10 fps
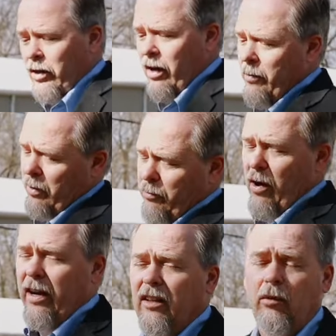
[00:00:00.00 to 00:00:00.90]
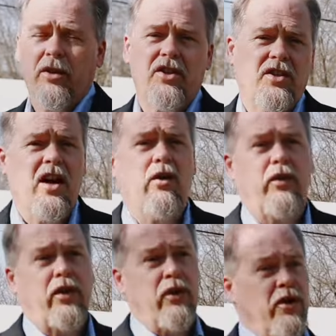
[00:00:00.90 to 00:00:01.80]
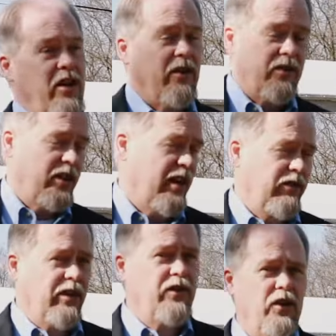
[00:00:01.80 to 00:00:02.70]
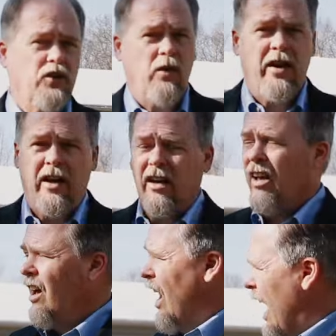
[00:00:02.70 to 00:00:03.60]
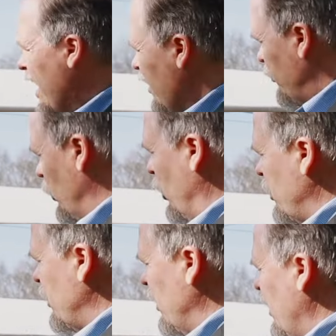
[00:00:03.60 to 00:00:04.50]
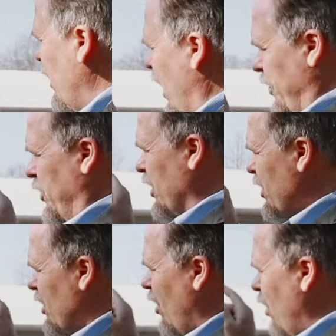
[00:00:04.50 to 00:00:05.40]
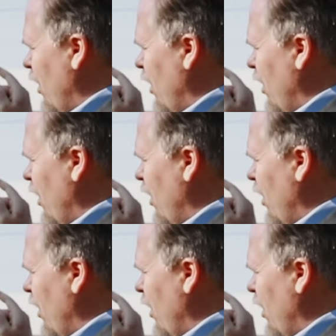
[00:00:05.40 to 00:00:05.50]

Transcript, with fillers: been coming to Franklin, which is now over thirty years, and I've lived here twenty, I have looked at this